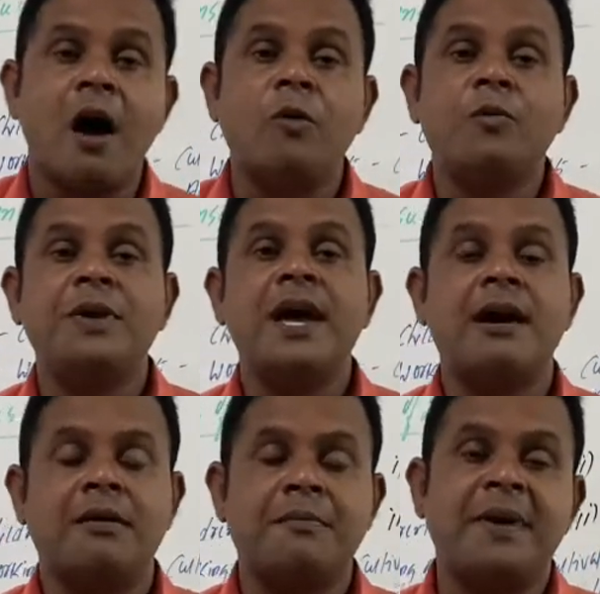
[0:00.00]
how we
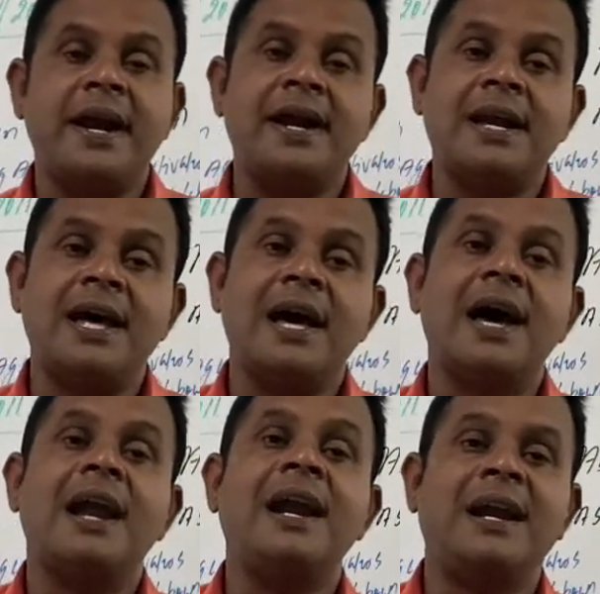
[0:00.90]
are made
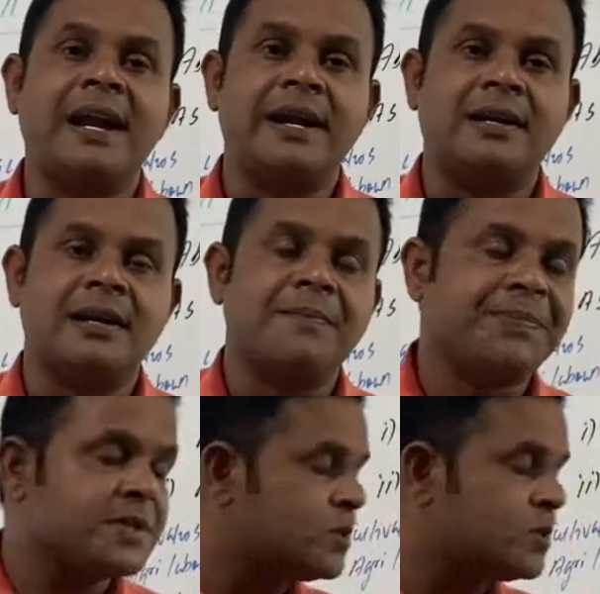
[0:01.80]
literate.